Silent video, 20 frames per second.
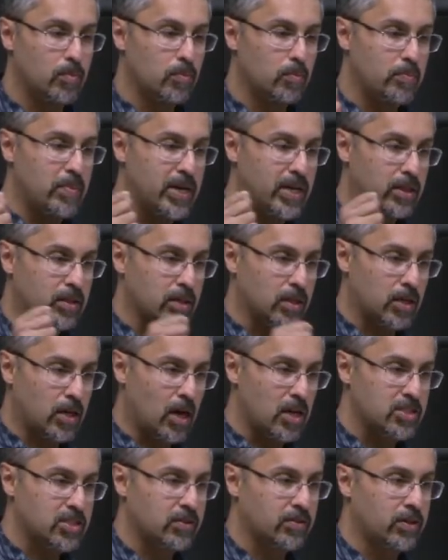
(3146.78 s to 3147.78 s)
make the
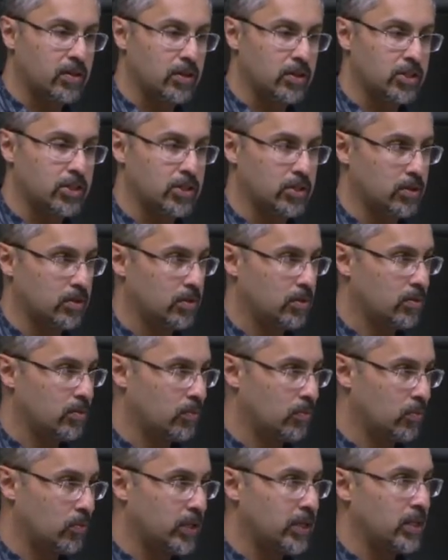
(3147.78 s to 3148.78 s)
cost of collision
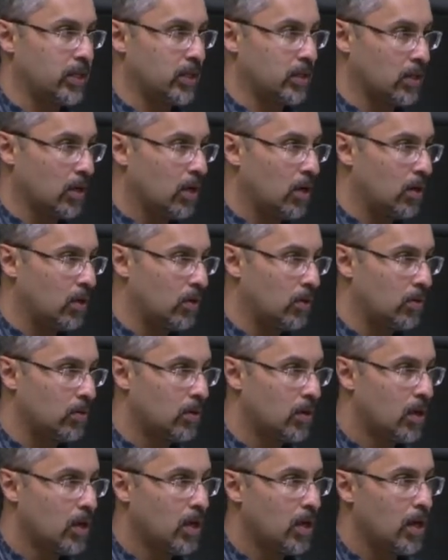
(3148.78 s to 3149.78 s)
really
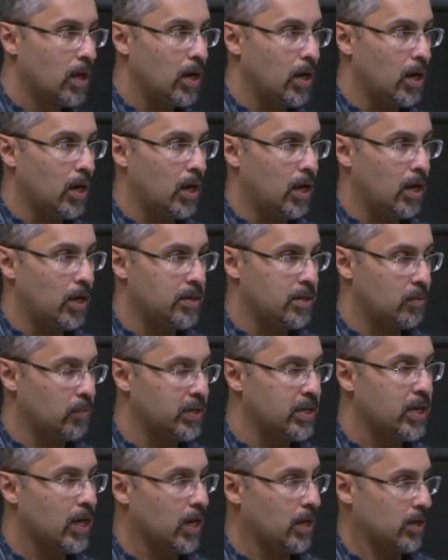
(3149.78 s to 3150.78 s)
low, uh, then
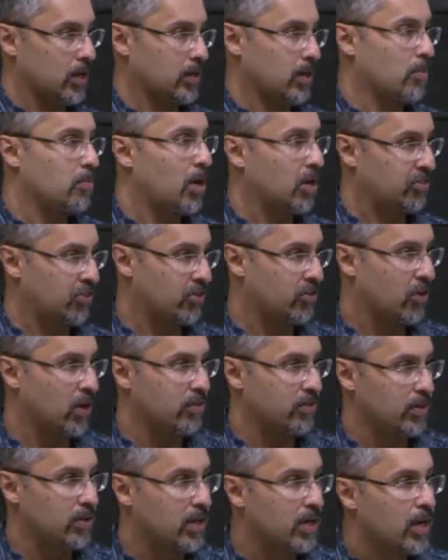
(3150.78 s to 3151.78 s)
we get a Boston
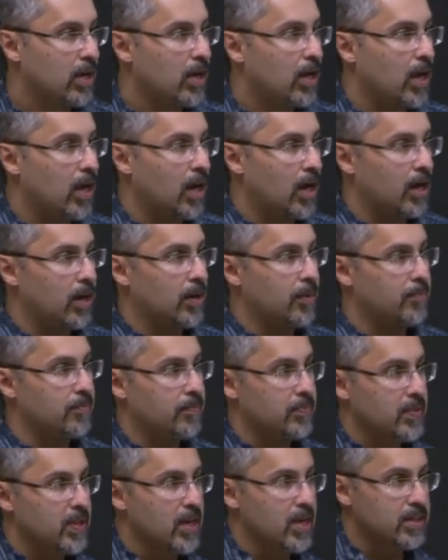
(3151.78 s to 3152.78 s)
driver.
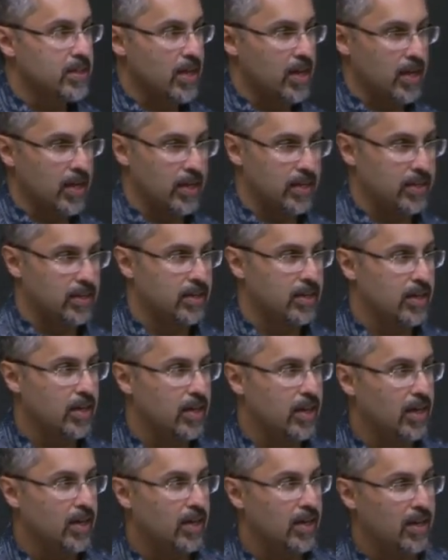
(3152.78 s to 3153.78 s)
Um, and then
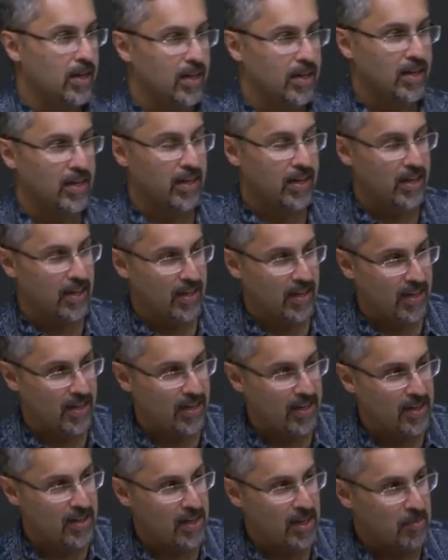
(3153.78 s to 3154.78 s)
uh,
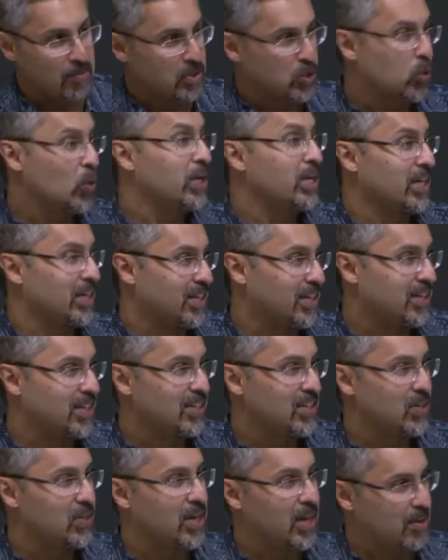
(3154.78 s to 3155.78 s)
in between,
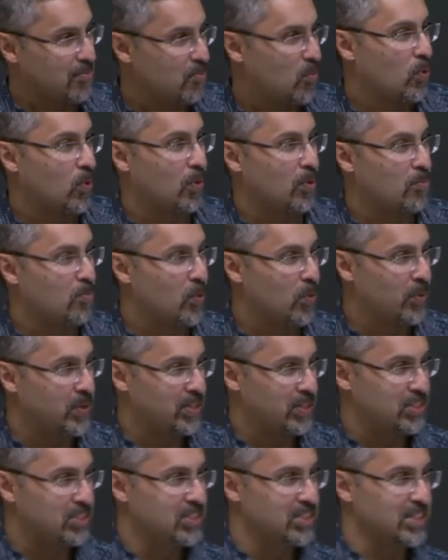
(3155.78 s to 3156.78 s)
you get more, more
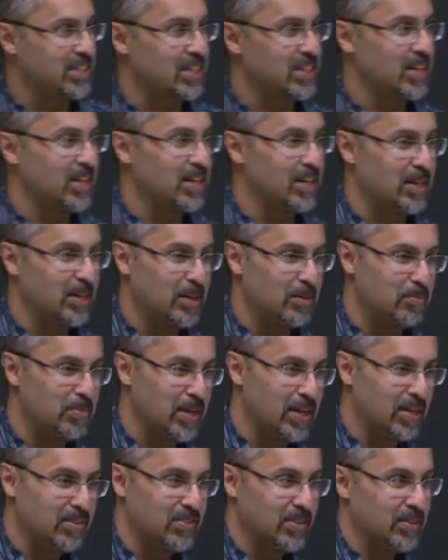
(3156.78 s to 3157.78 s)
realistic uh,
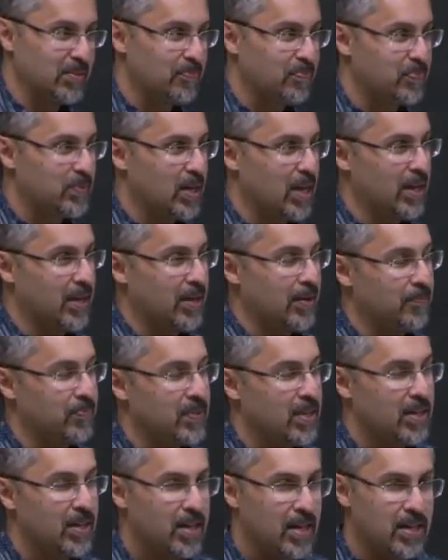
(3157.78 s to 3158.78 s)
behavior. Um,
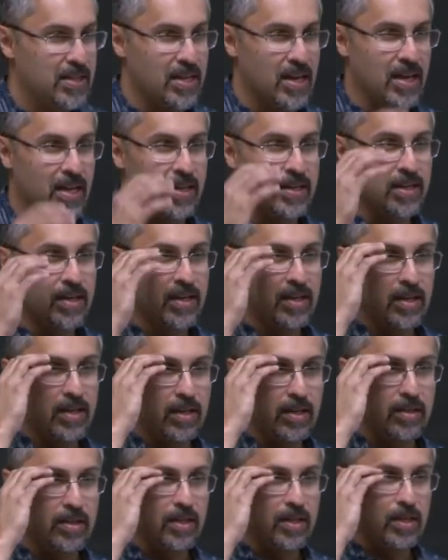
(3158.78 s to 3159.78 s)
and then
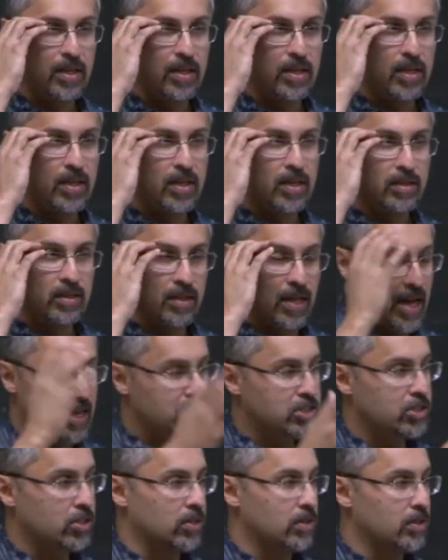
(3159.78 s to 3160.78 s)
the
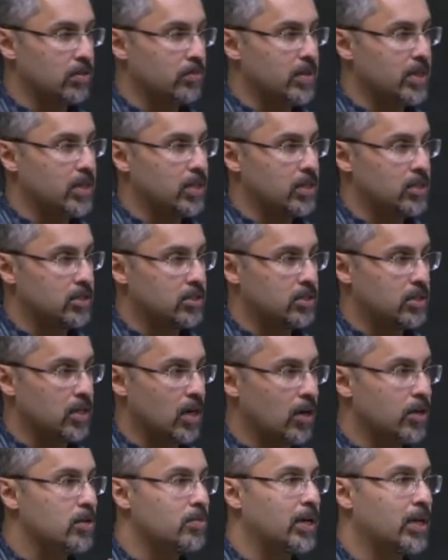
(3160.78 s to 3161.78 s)
last term is the,
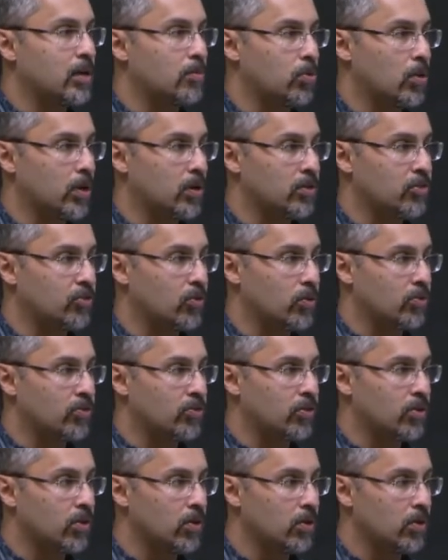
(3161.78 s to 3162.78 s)
are you making progress towards
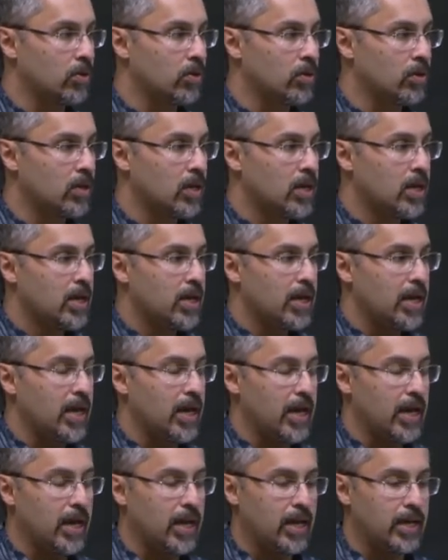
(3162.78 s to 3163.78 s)
the goal?
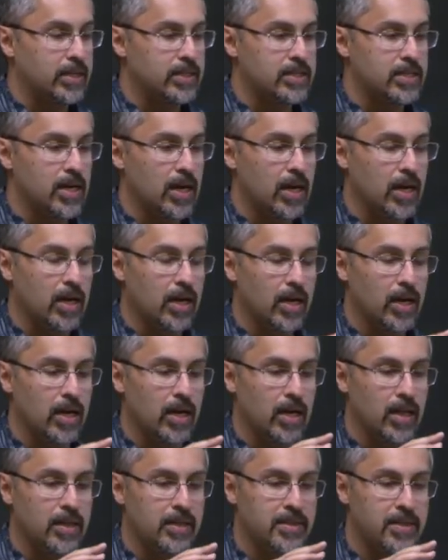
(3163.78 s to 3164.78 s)
And
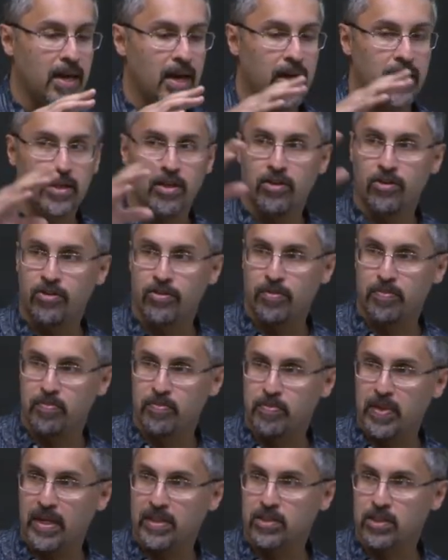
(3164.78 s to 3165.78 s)
uh, that is
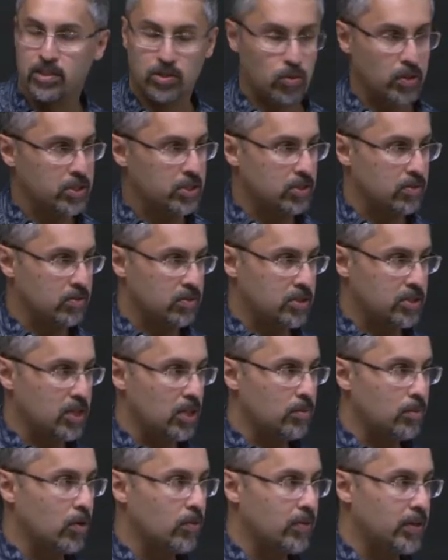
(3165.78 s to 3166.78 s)
back to this question from this
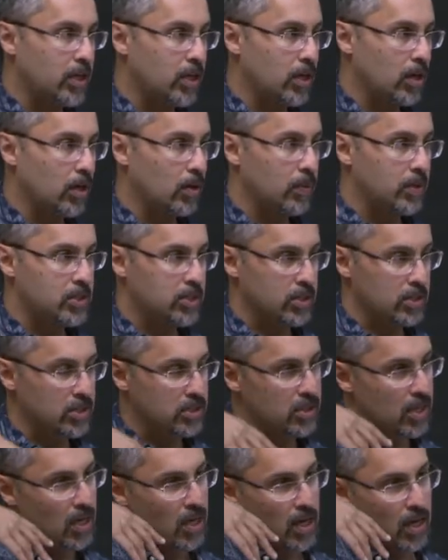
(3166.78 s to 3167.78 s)
gentleman over here, which
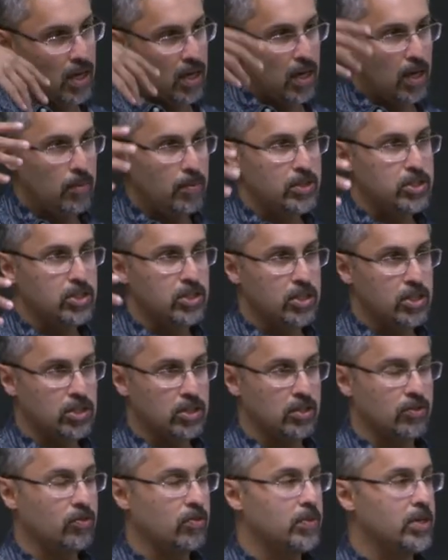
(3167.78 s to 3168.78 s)
is how much
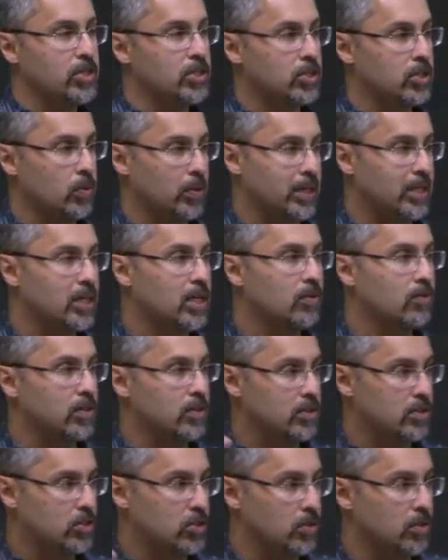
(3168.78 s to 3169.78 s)
additional information do you want to give it
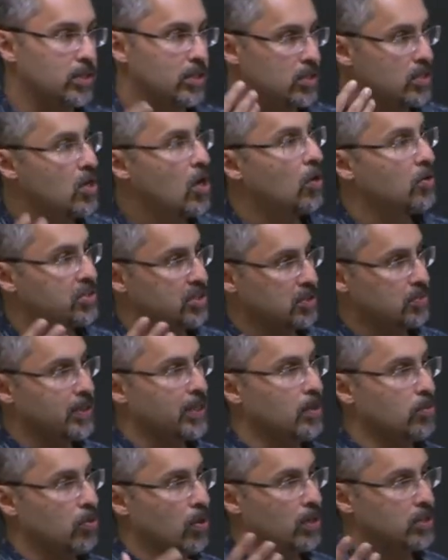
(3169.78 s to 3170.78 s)
so that it knows it's
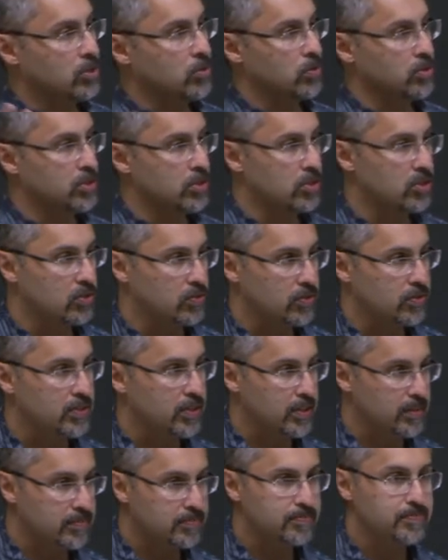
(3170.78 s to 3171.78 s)
making progress towards a useful
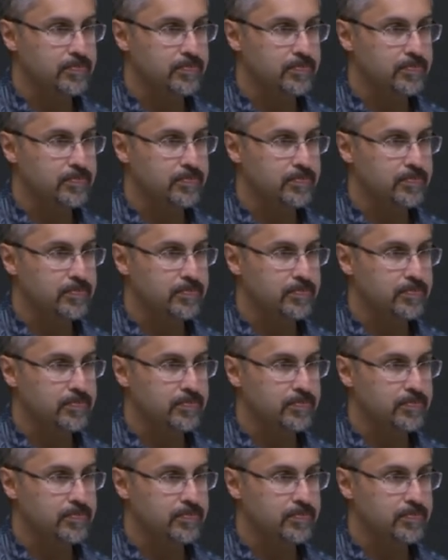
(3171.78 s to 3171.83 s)
thing?